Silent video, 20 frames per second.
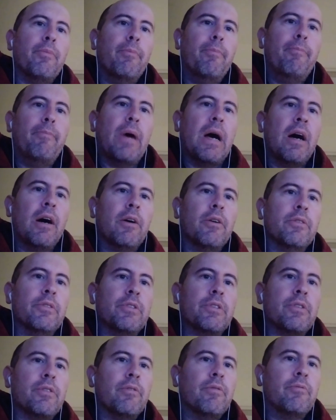
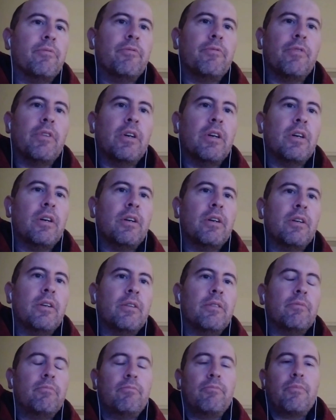bounds of
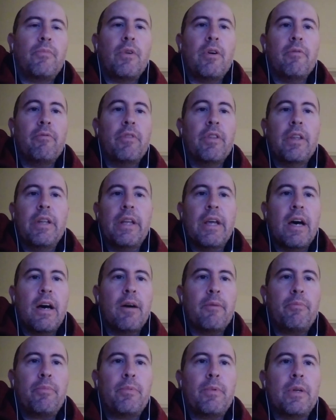the
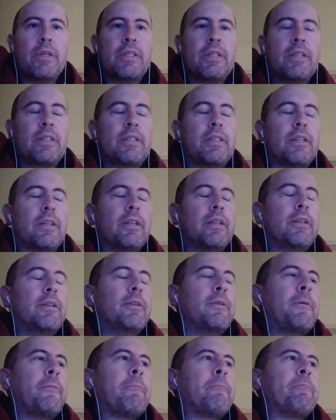NAP, as I
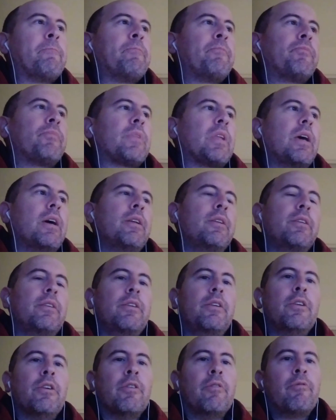said.
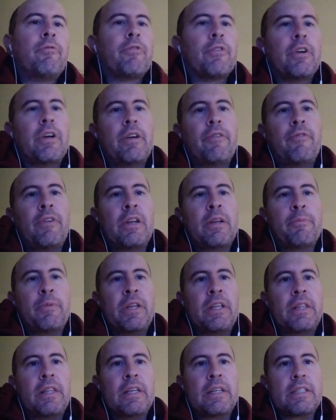And for if
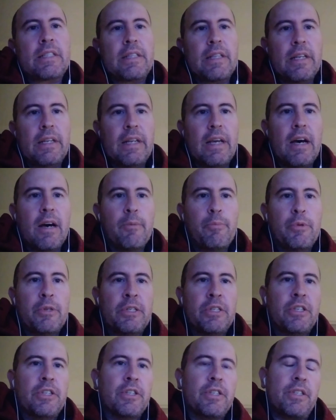anybody thinks the NAP
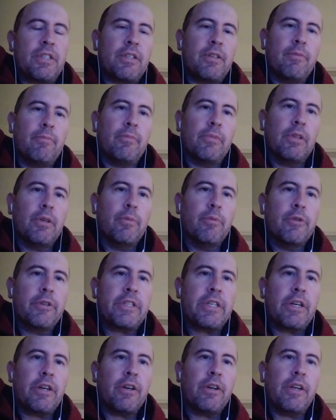is just some
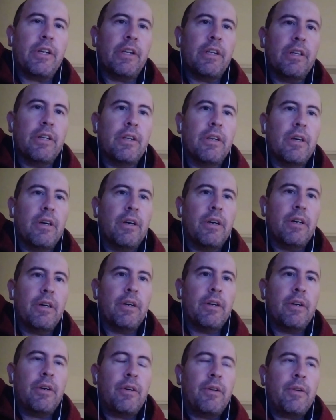libertarian